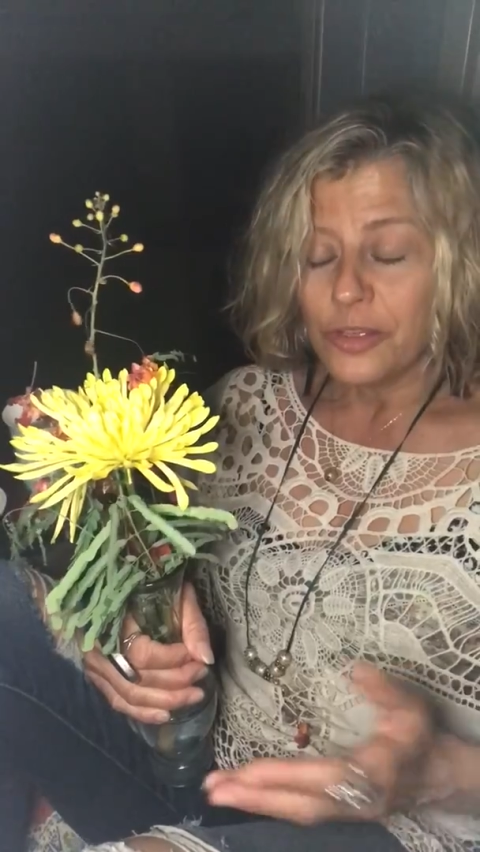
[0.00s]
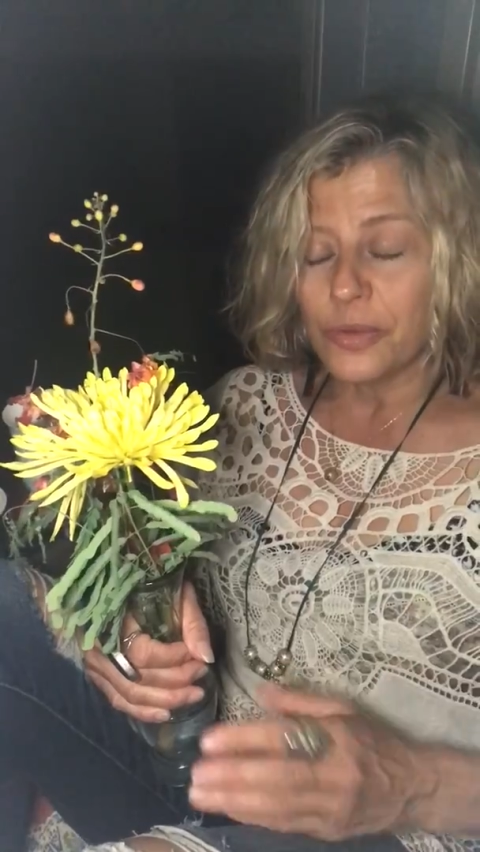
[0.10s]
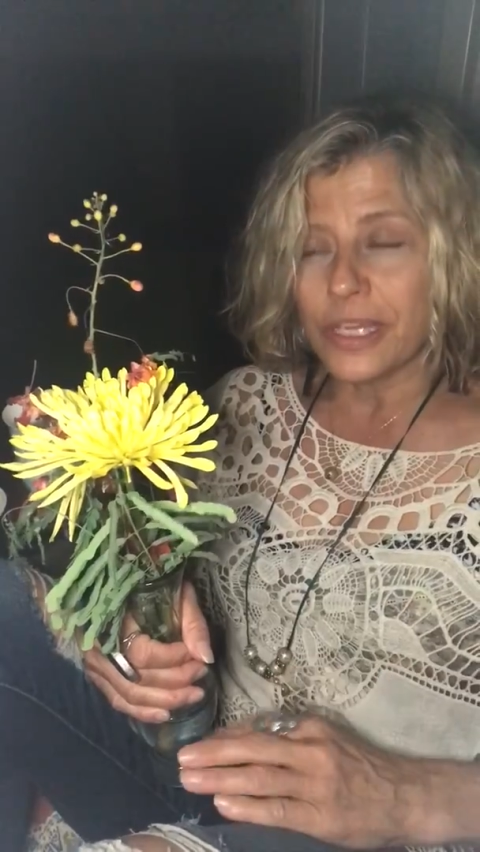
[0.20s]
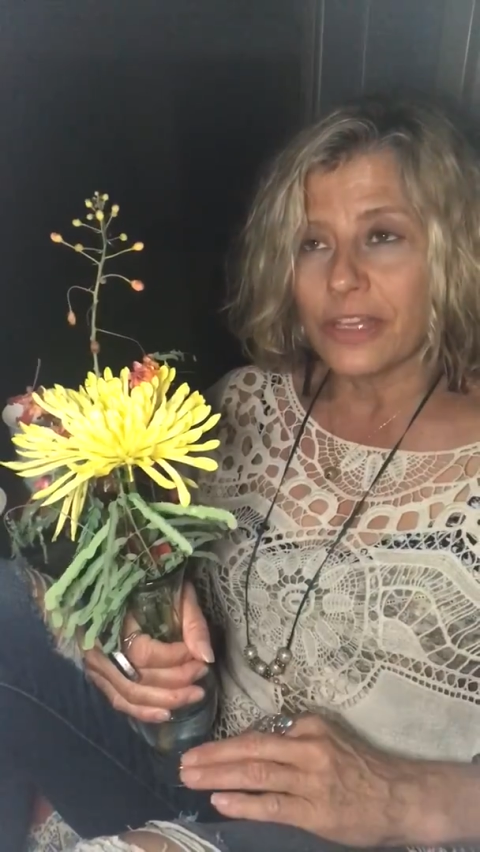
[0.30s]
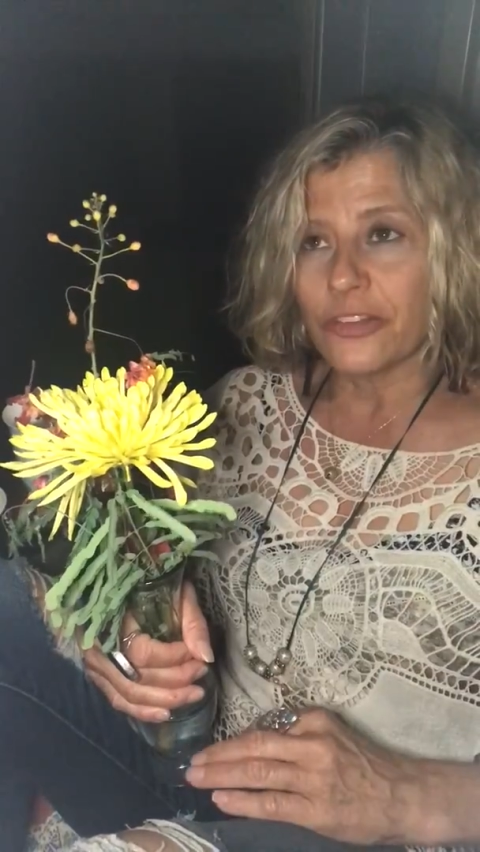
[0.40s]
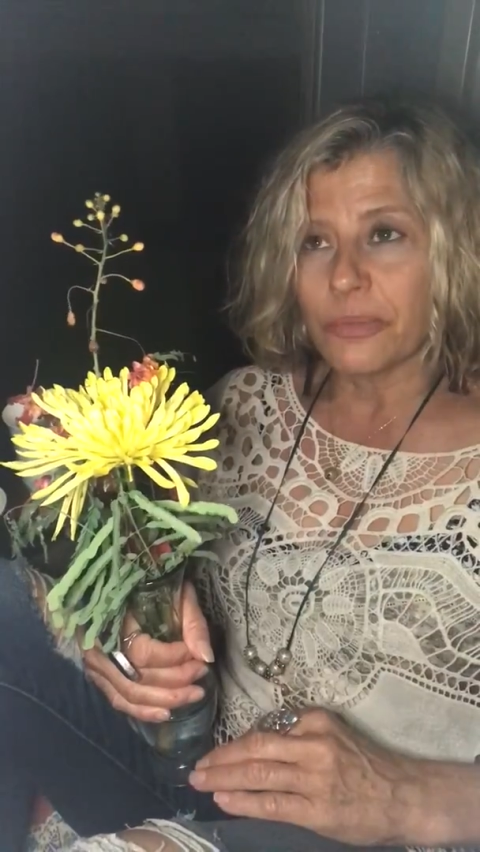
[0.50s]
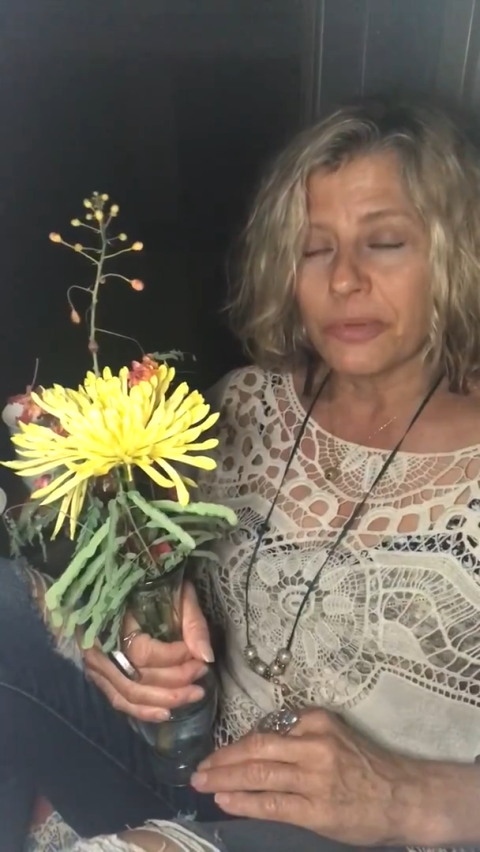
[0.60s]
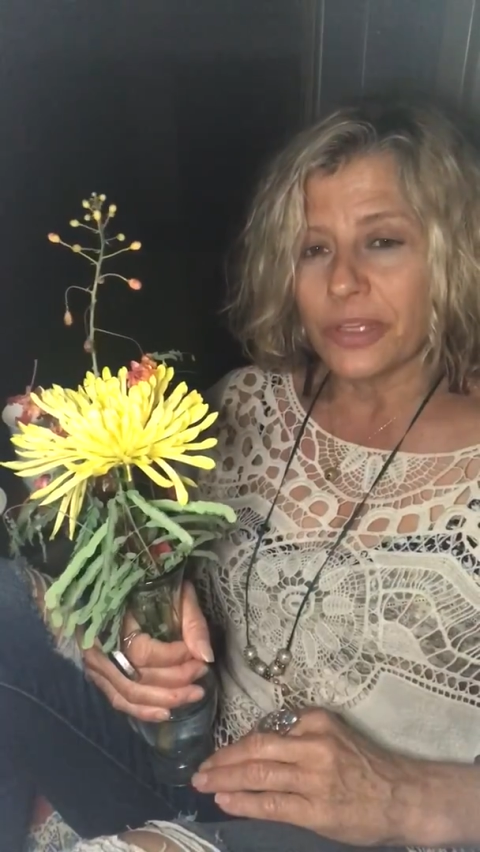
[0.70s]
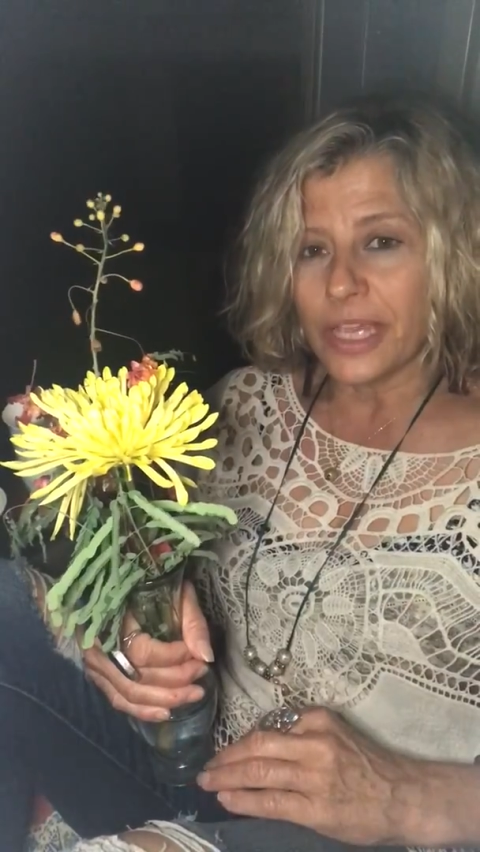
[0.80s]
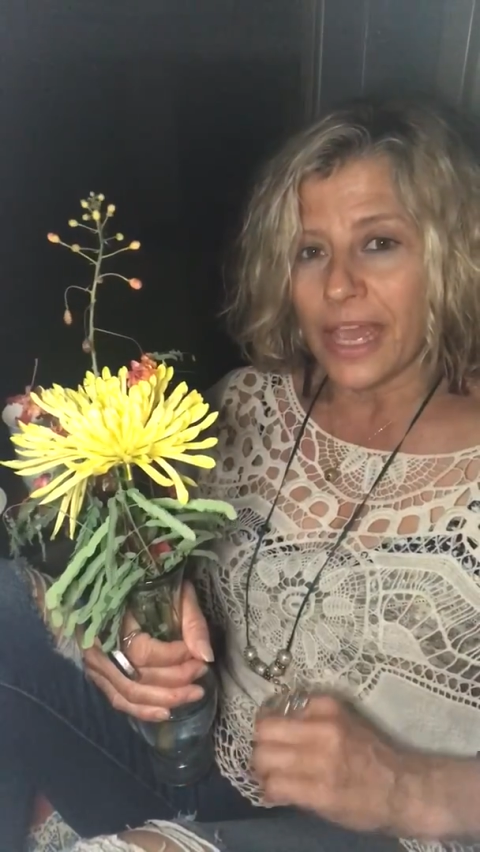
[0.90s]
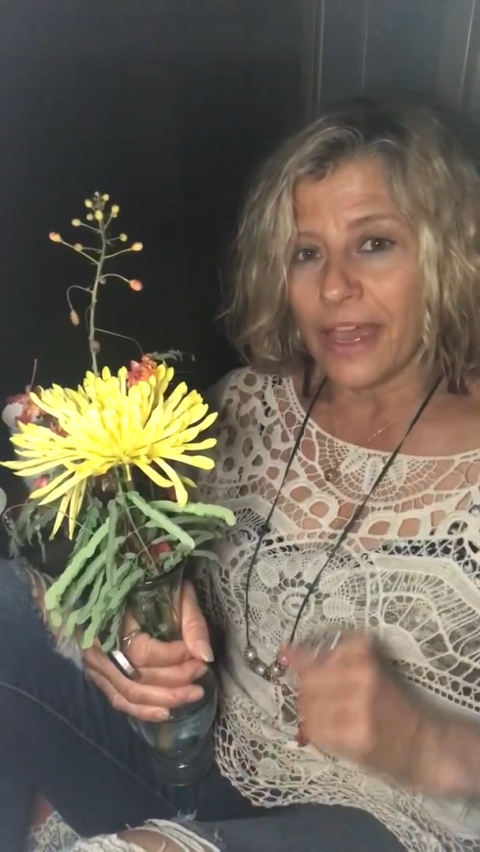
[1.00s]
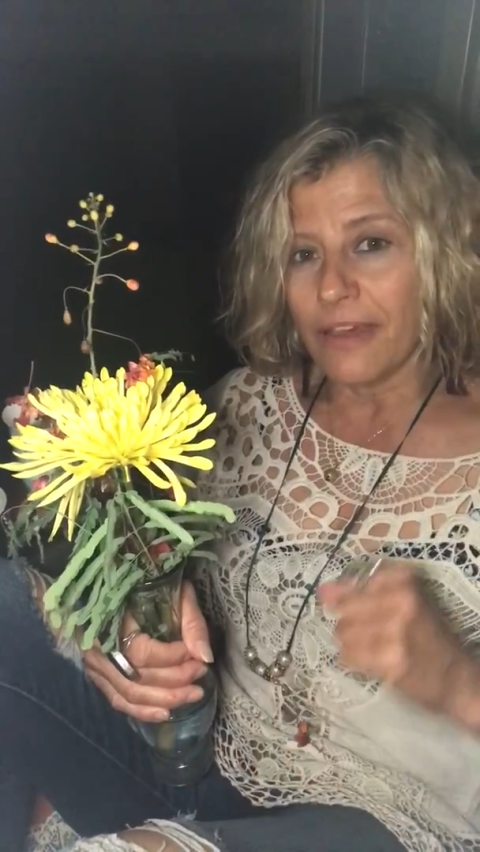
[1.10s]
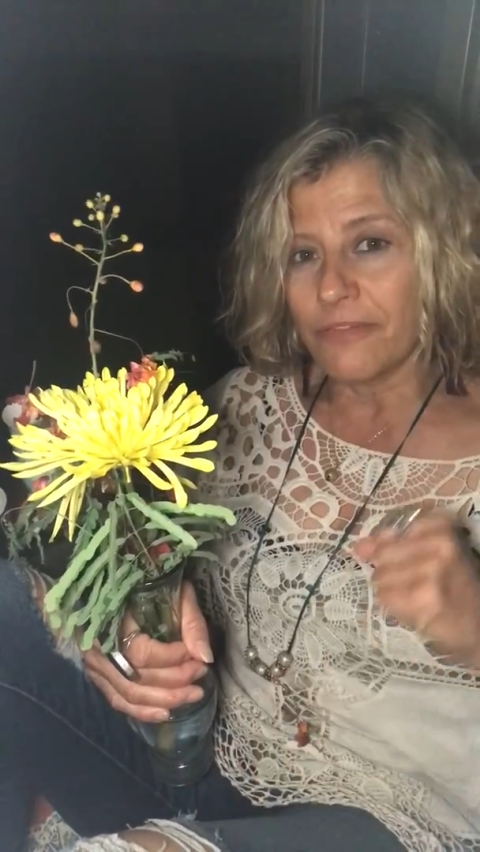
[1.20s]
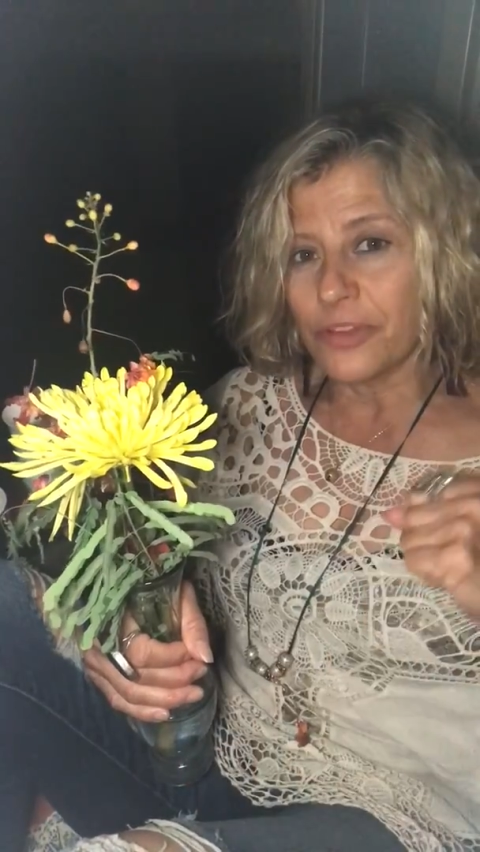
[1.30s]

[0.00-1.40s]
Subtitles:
You can't simply have